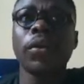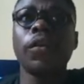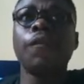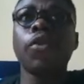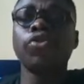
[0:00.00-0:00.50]

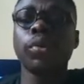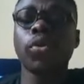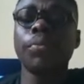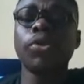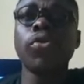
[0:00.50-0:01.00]
The fourth
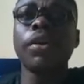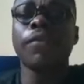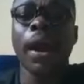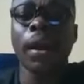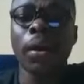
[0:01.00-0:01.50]
week will be going
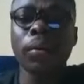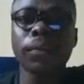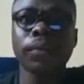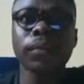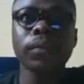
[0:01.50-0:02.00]
viral.
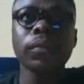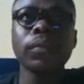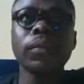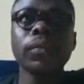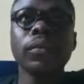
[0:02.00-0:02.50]

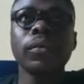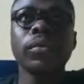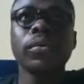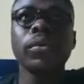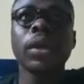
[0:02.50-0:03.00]

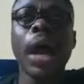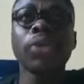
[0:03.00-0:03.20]
Yeah,